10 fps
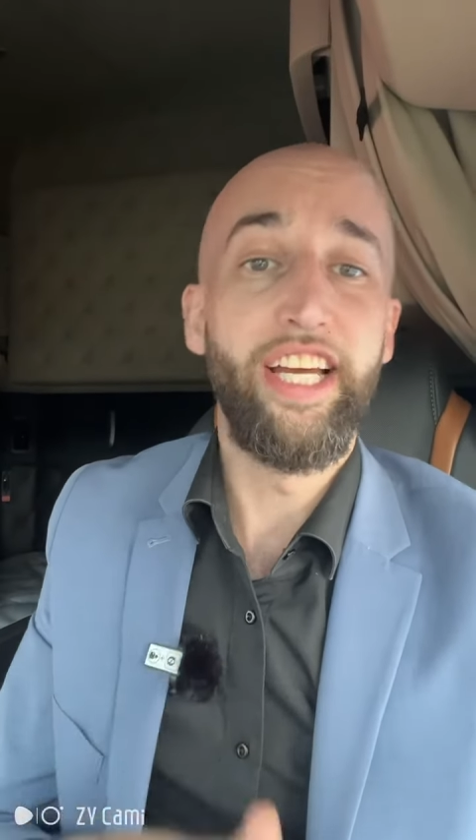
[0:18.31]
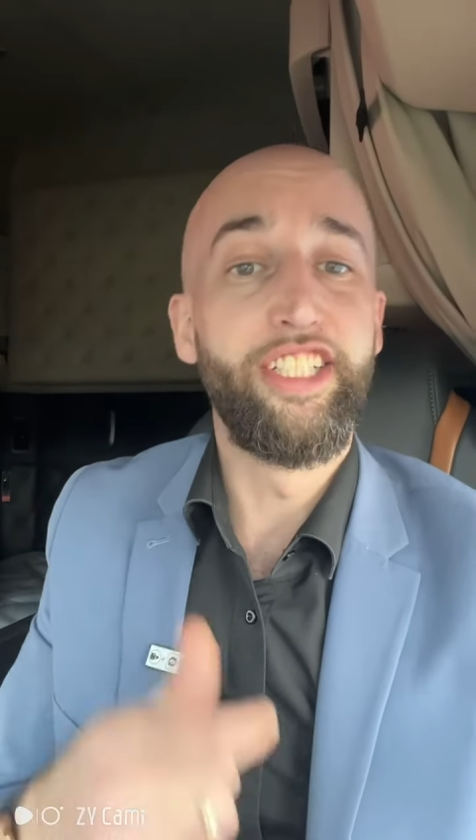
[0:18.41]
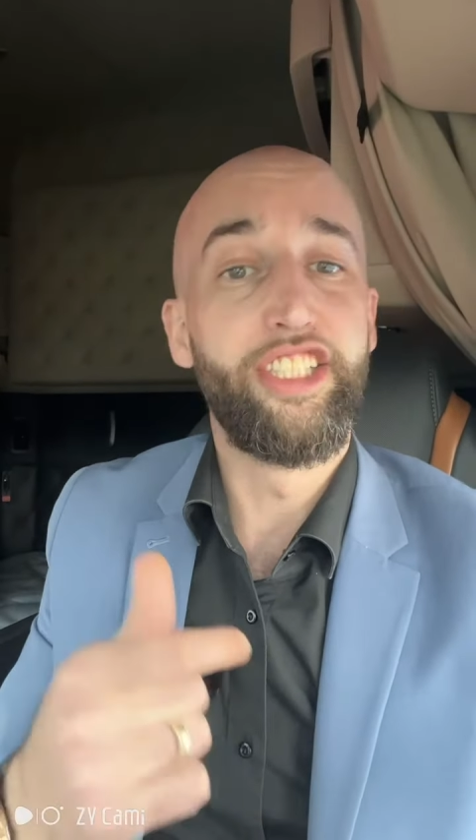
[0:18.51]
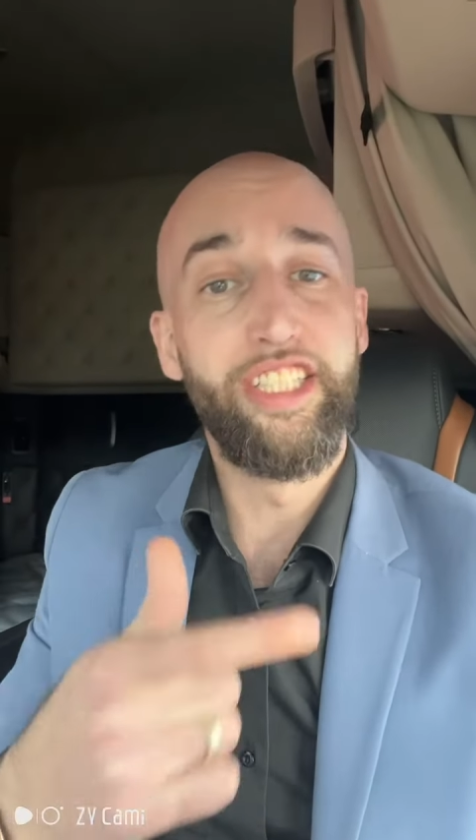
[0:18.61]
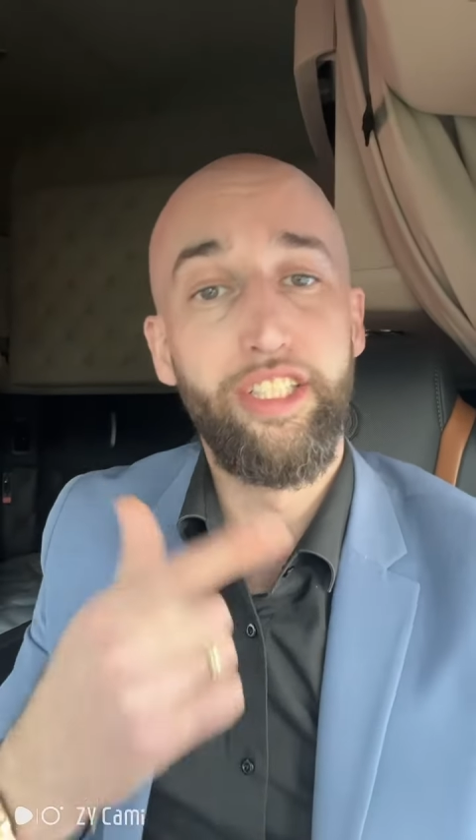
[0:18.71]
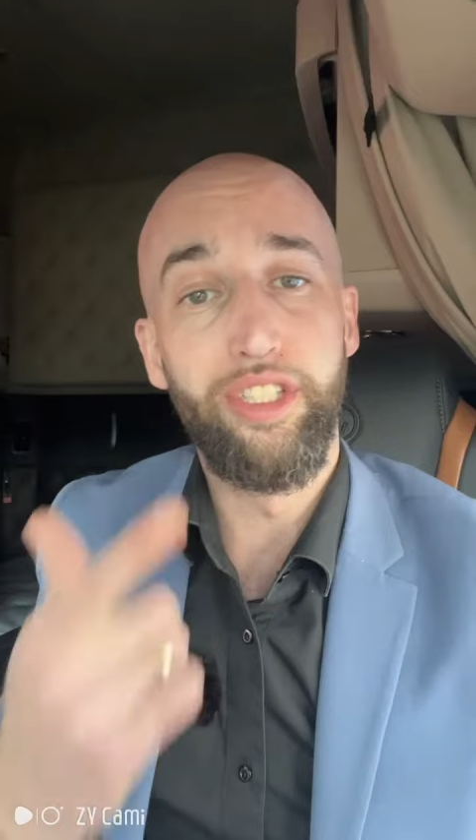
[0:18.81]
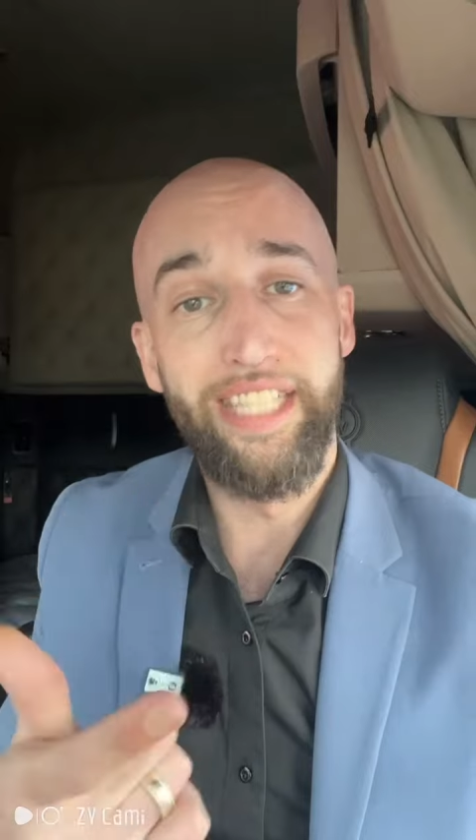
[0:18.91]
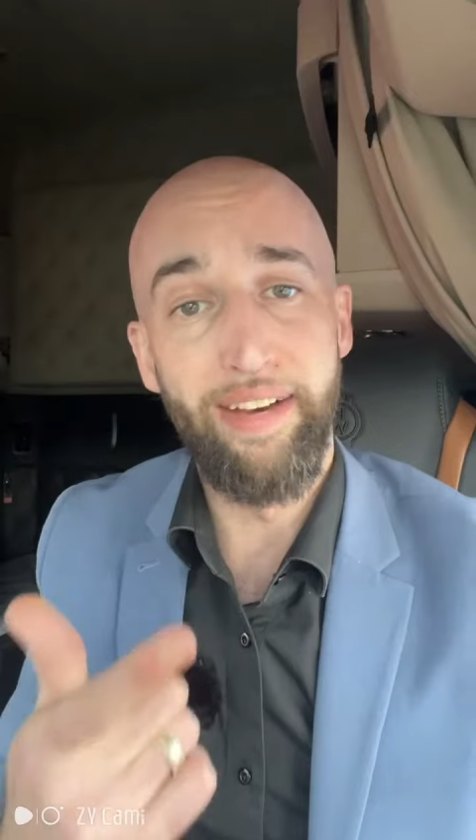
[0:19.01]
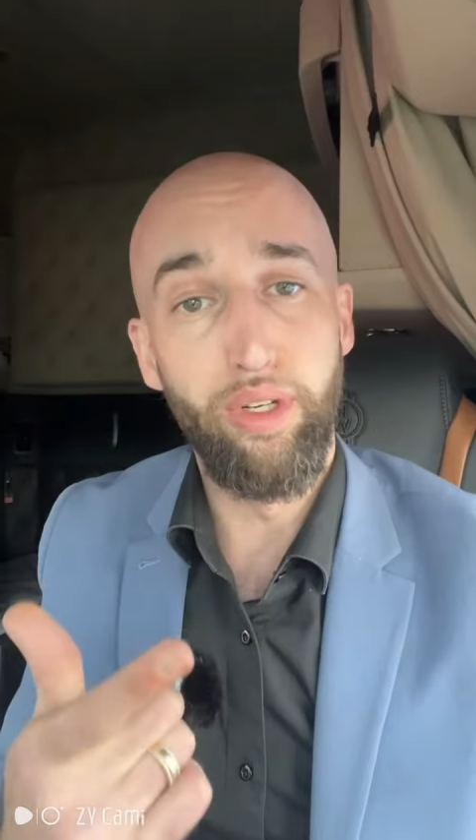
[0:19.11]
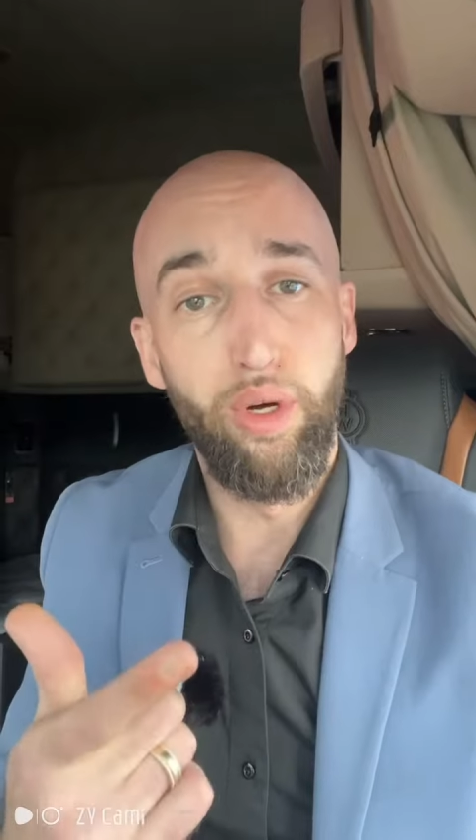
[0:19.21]
and
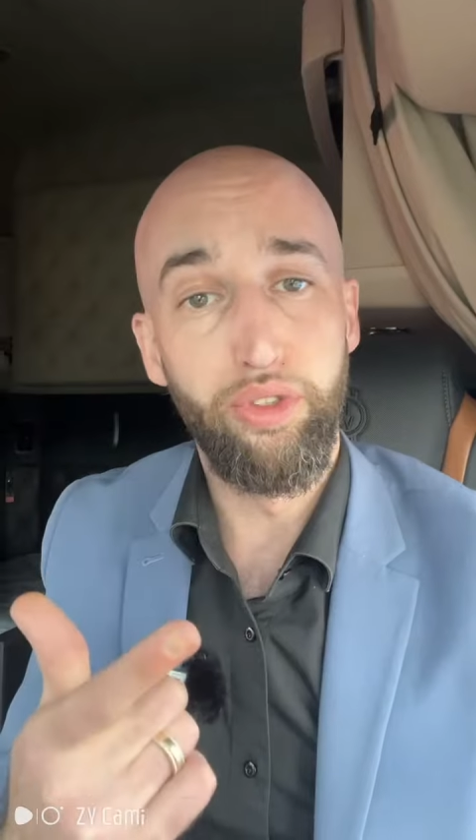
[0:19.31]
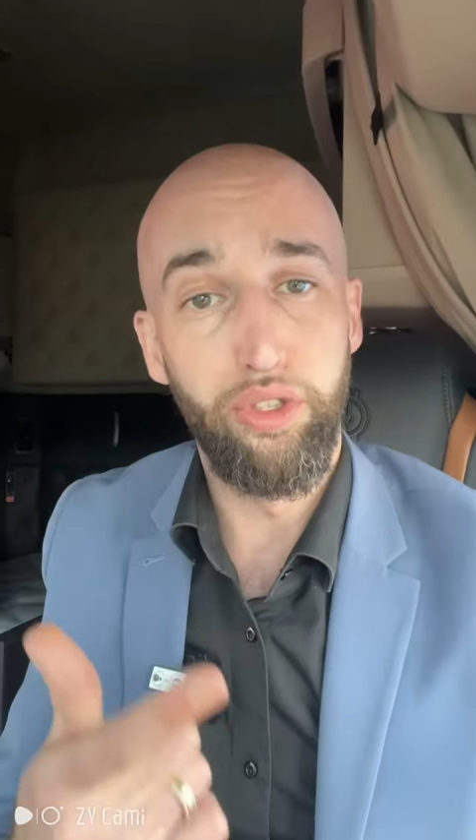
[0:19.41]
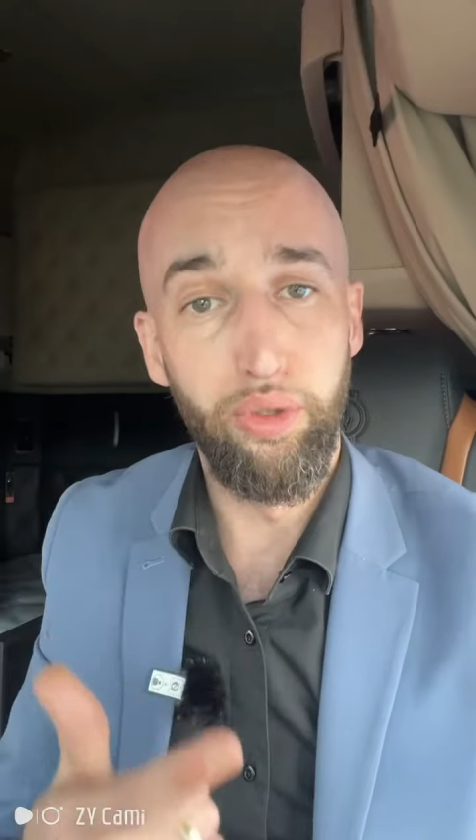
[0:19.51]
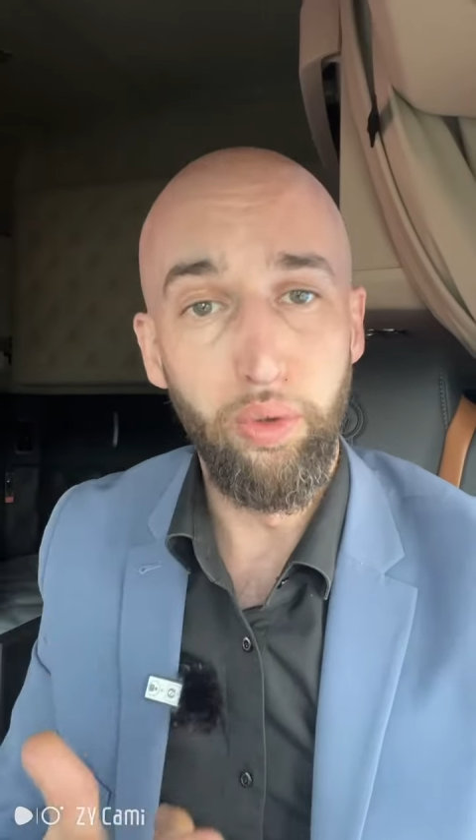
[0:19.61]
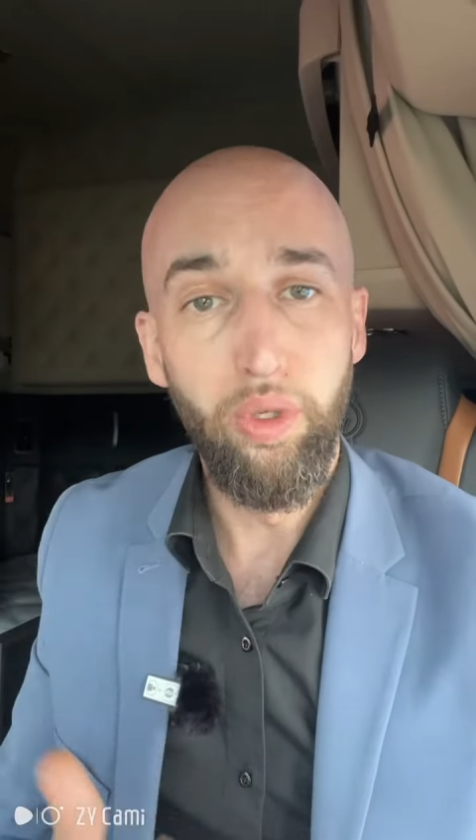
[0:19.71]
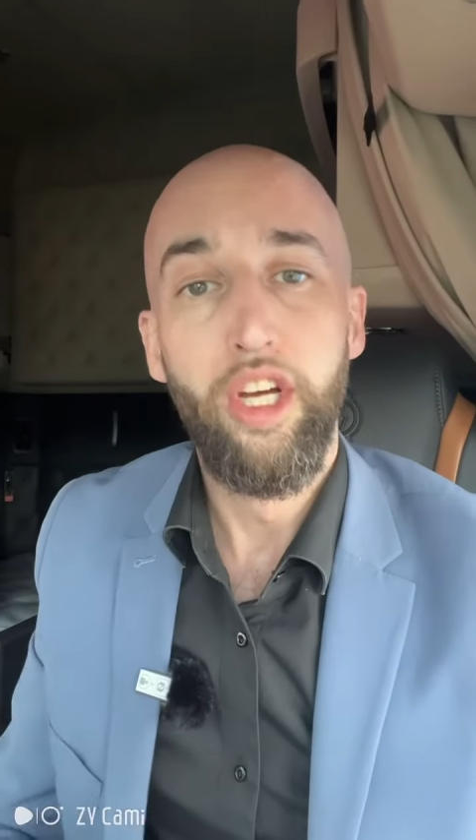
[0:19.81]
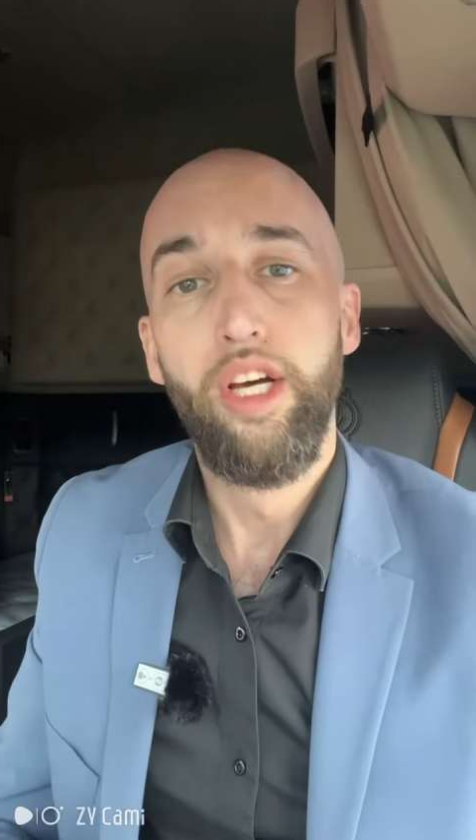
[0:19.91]
GT702,